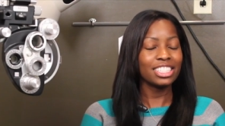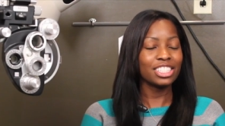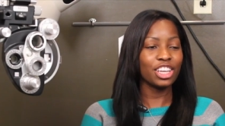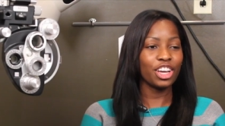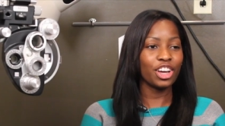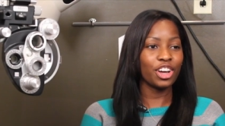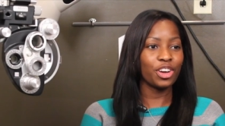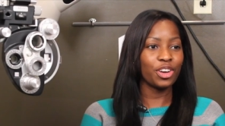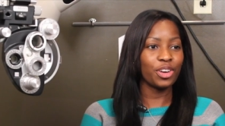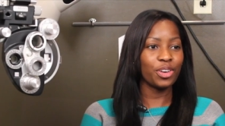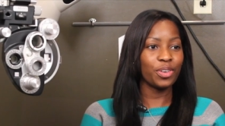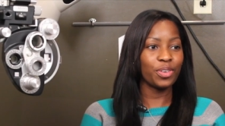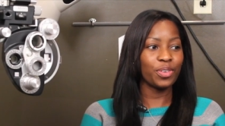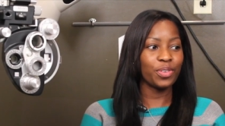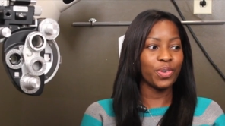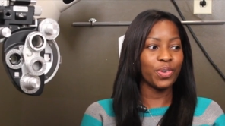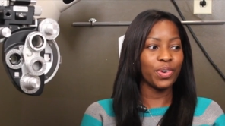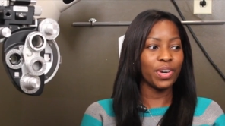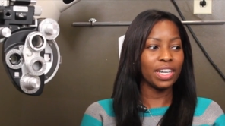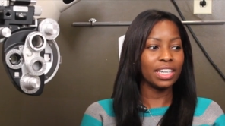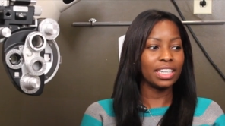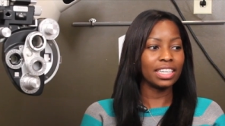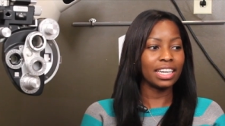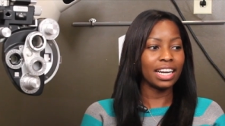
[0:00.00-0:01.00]

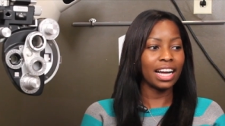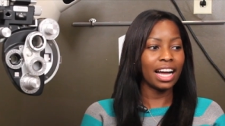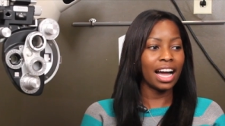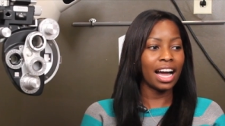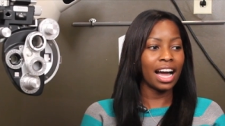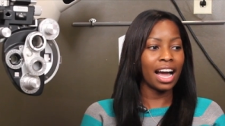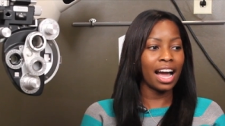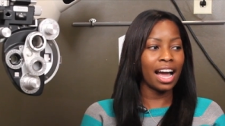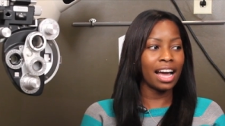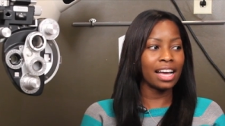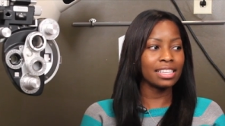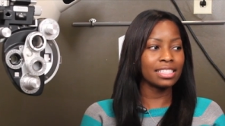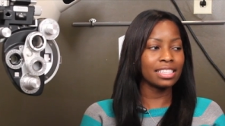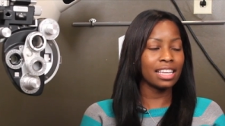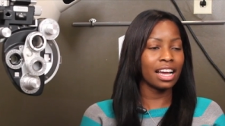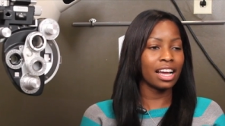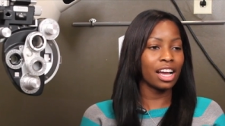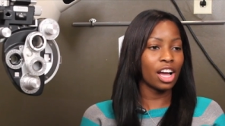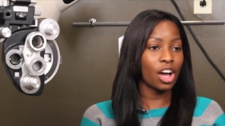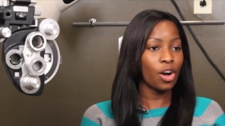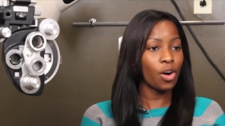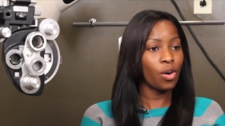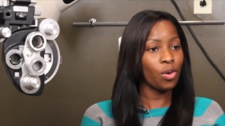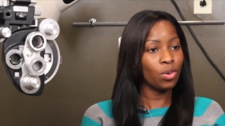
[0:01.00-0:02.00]
So as
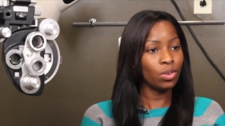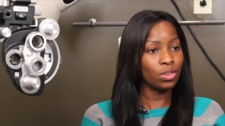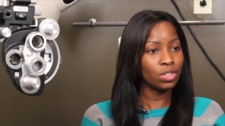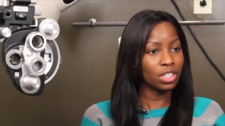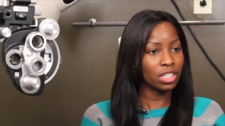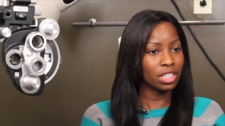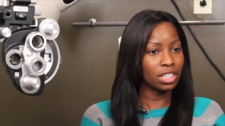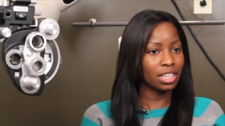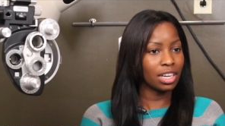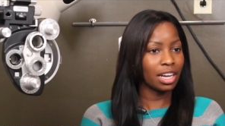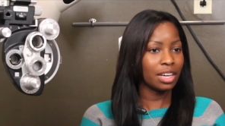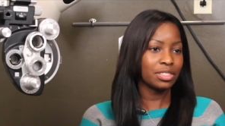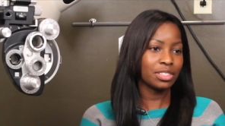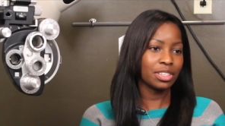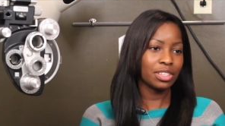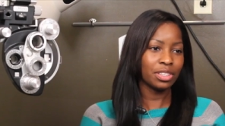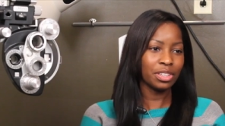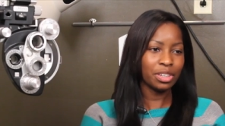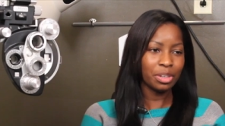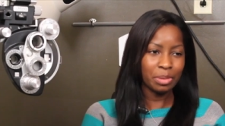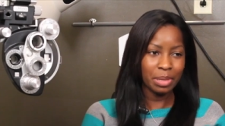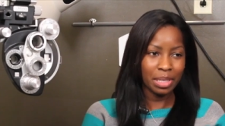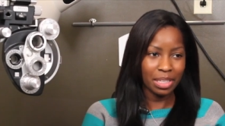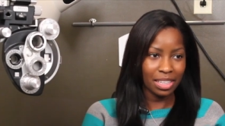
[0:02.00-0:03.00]
I got older, I was a
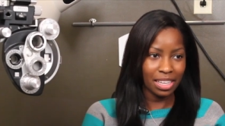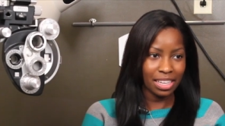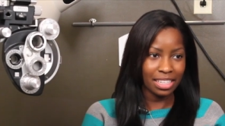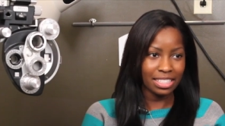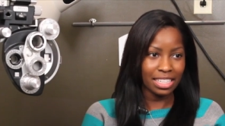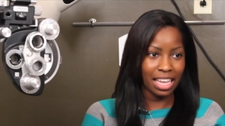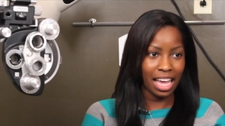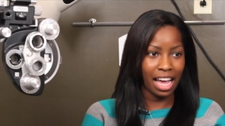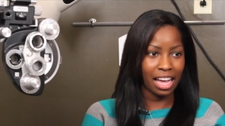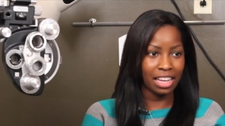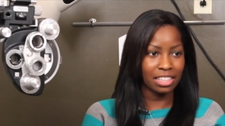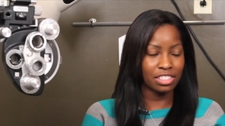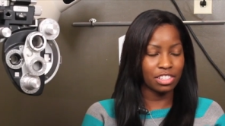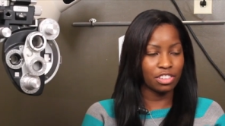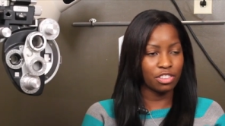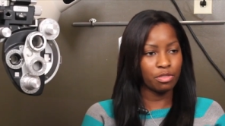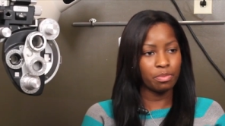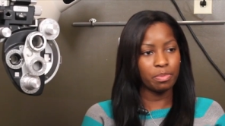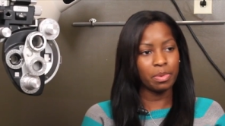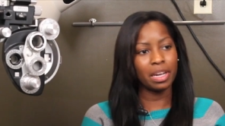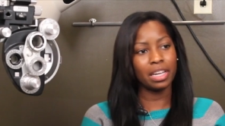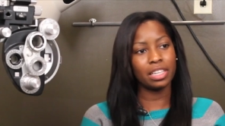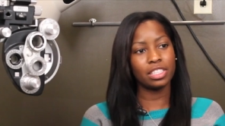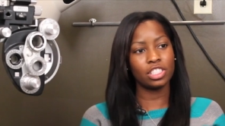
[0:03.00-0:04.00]
little bit less
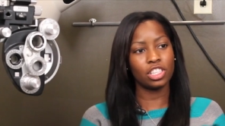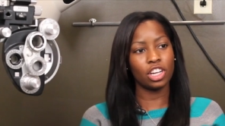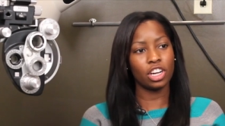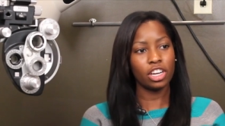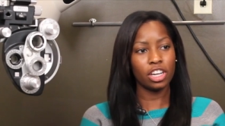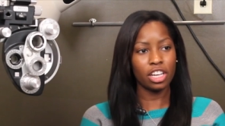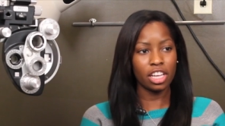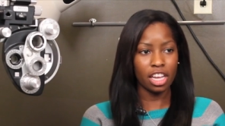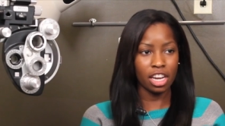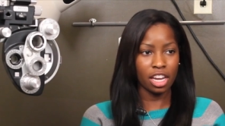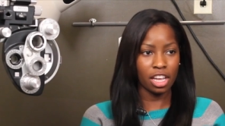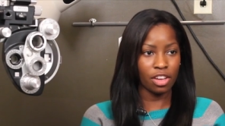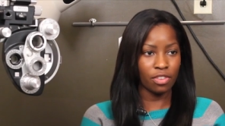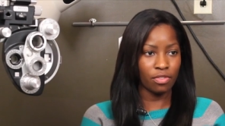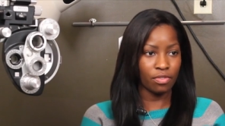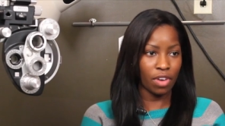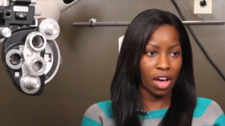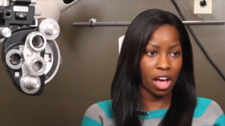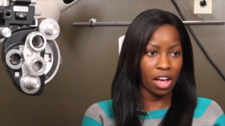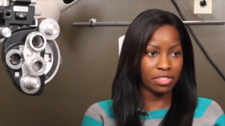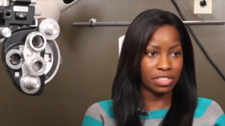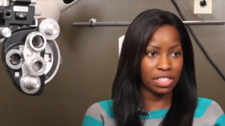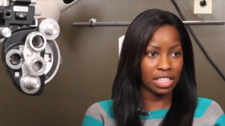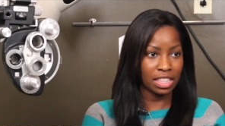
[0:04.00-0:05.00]
active, but I started getting
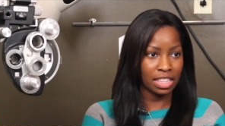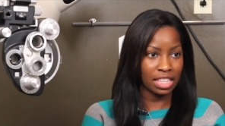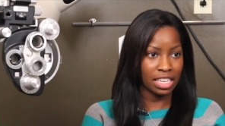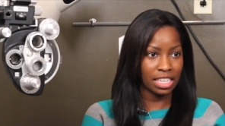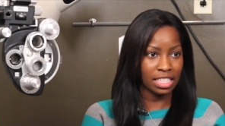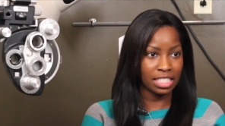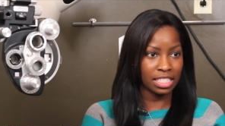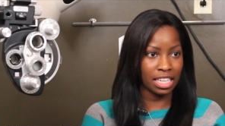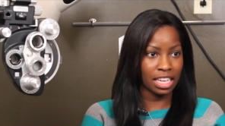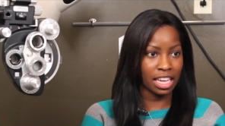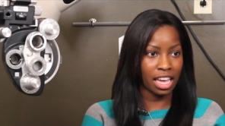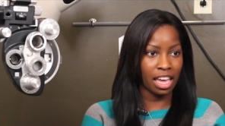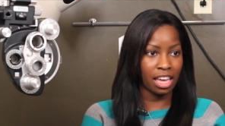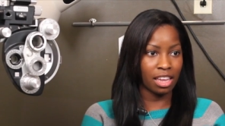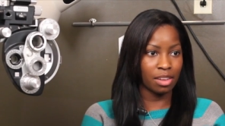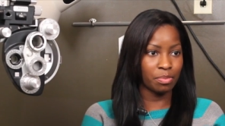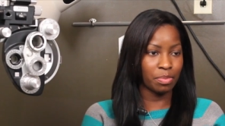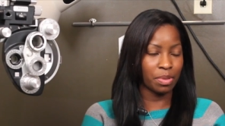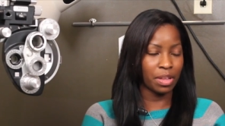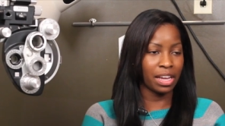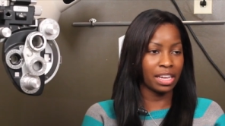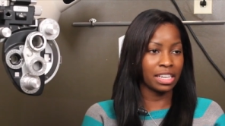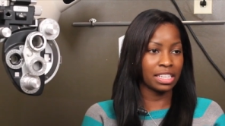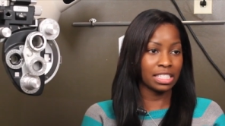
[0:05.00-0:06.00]
involved in things
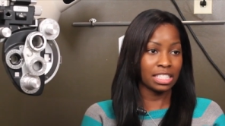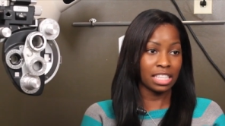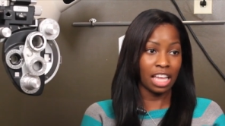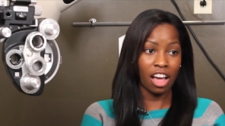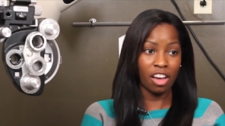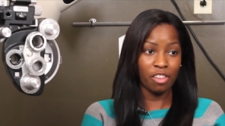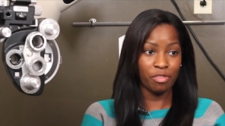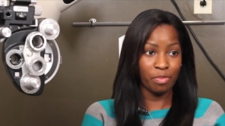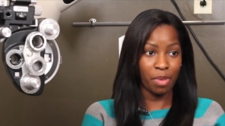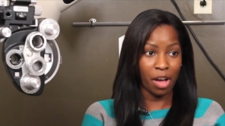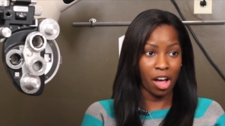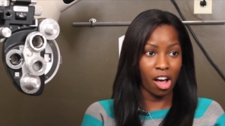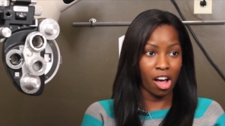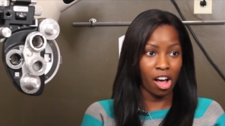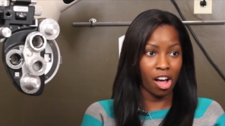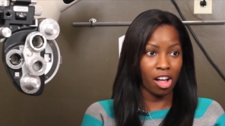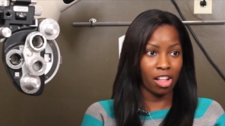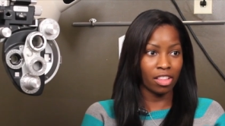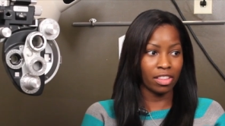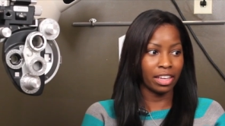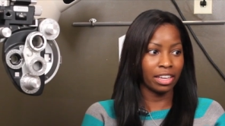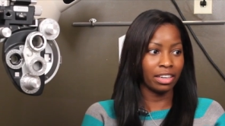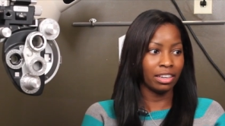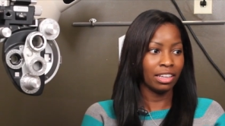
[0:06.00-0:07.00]
again, playing
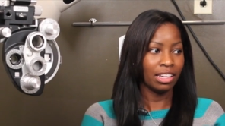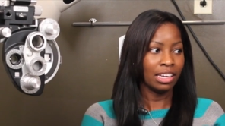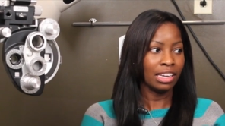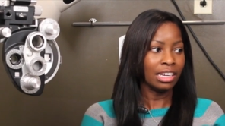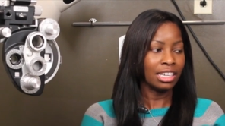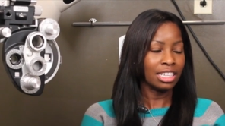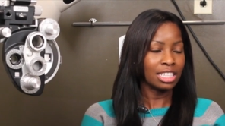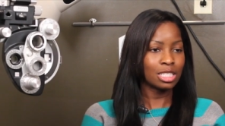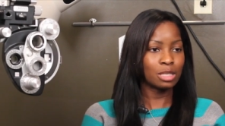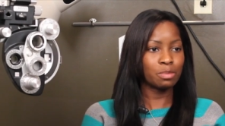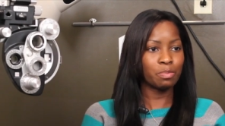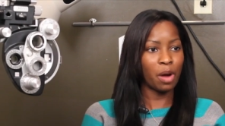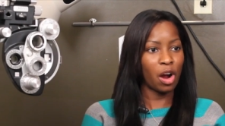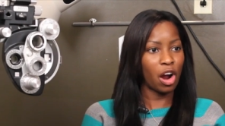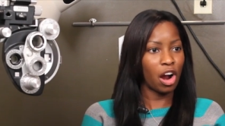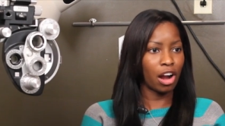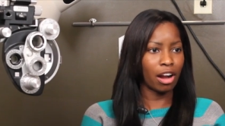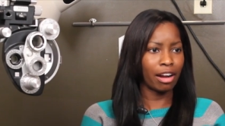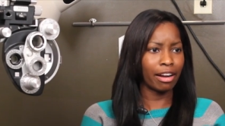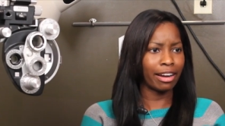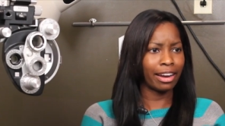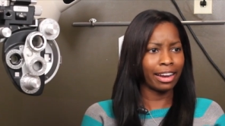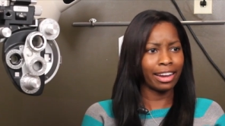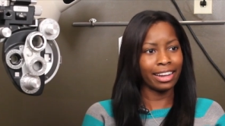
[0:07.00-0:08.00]
softball and
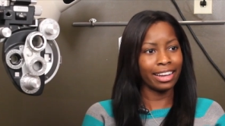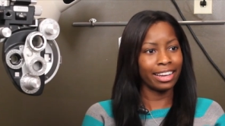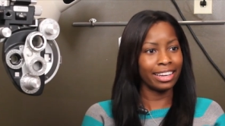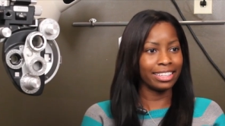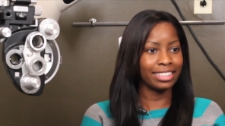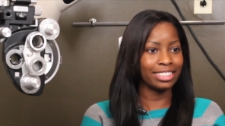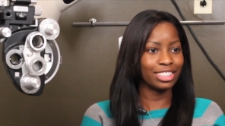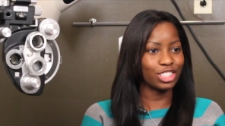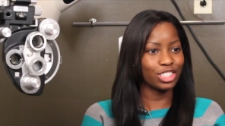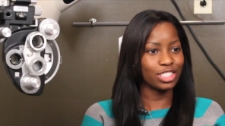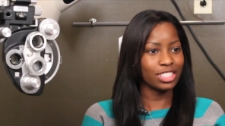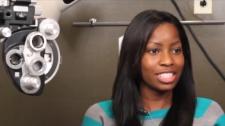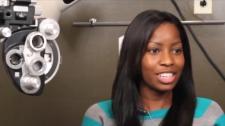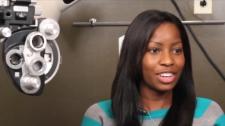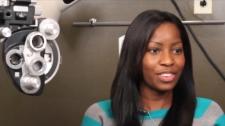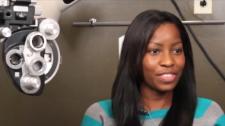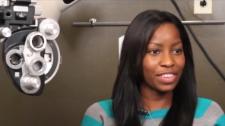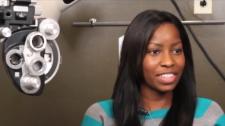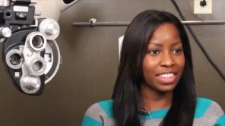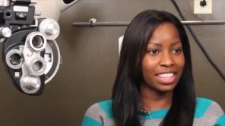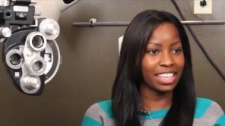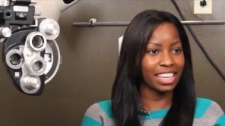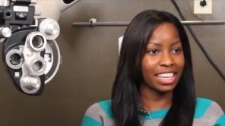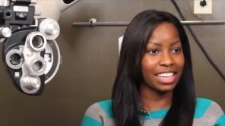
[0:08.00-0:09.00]
sparring and just
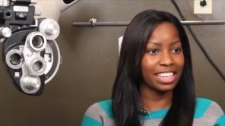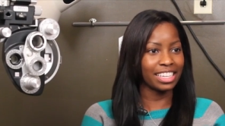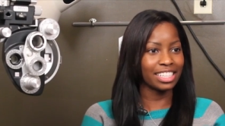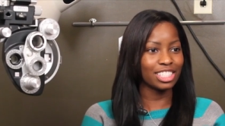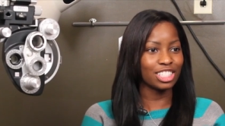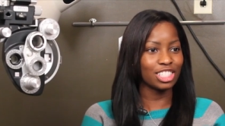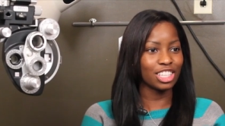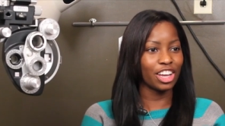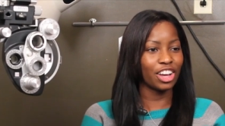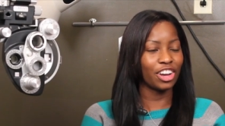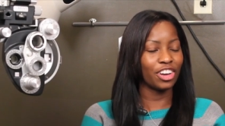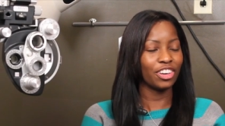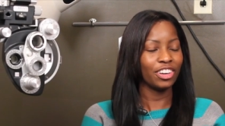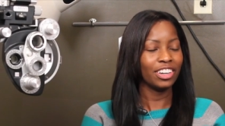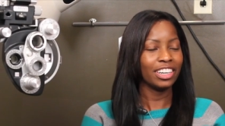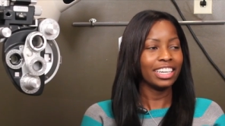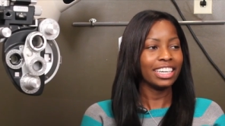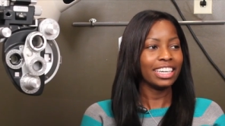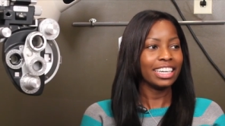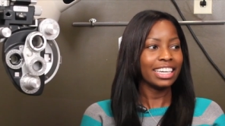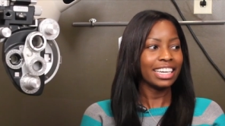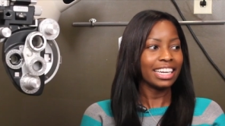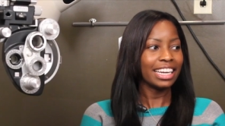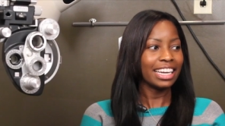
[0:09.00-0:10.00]
different things. So
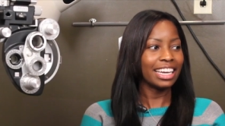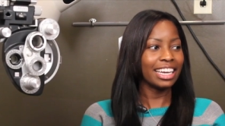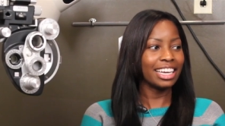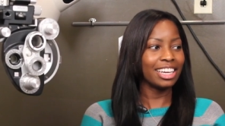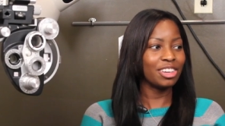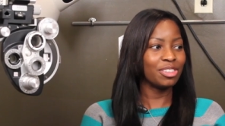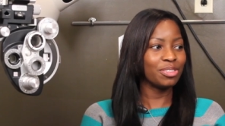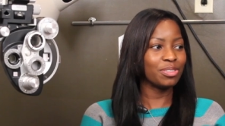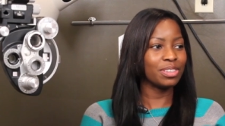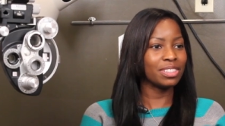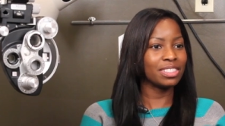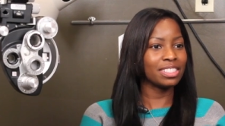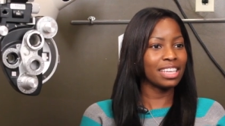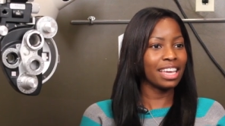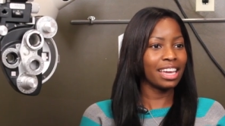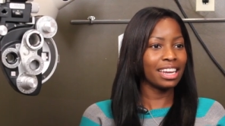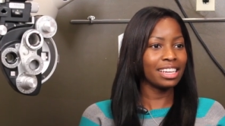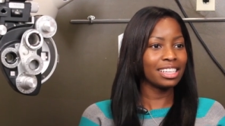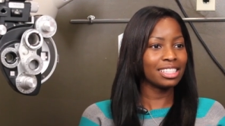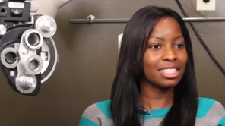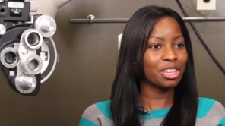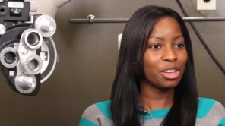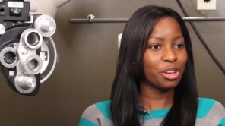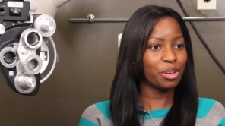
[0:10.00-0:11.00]
it was
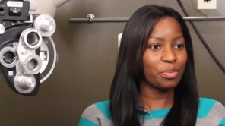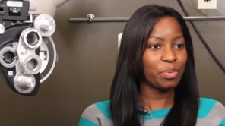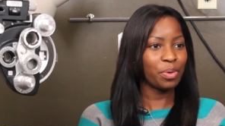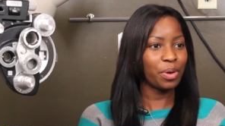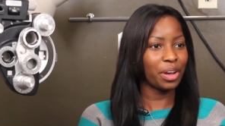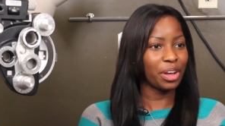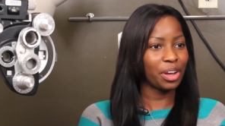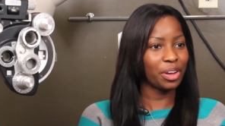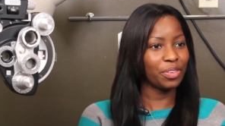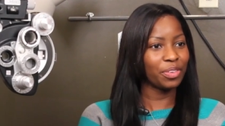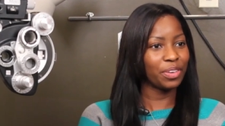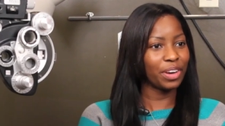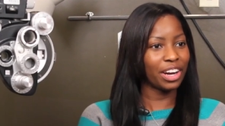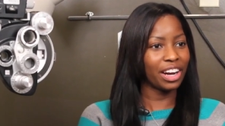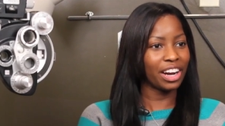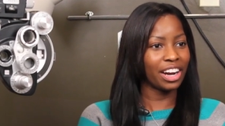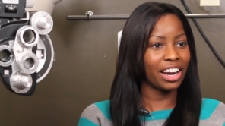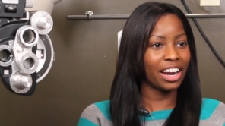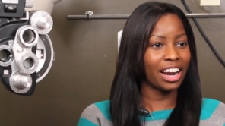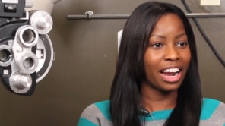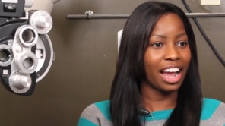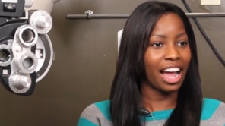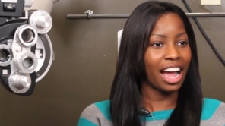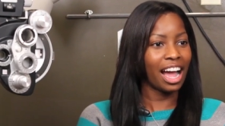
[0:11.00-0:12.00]
getting to a point
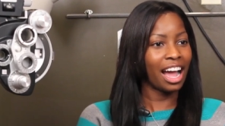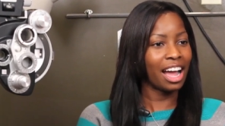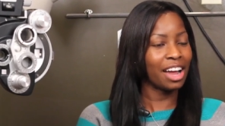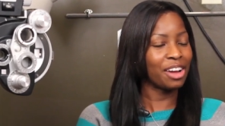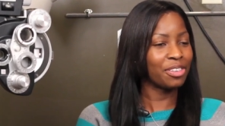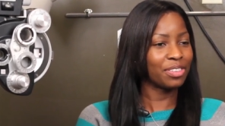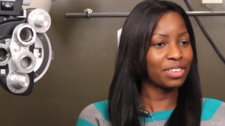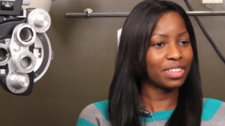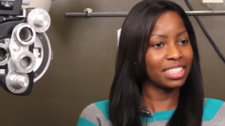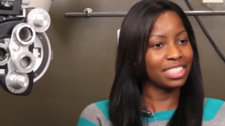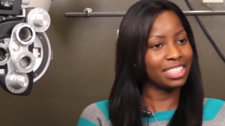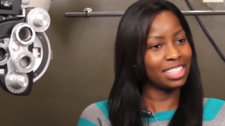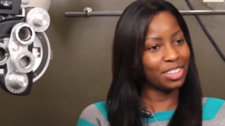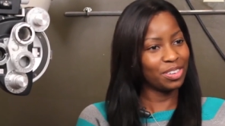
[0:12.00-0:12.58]
where I really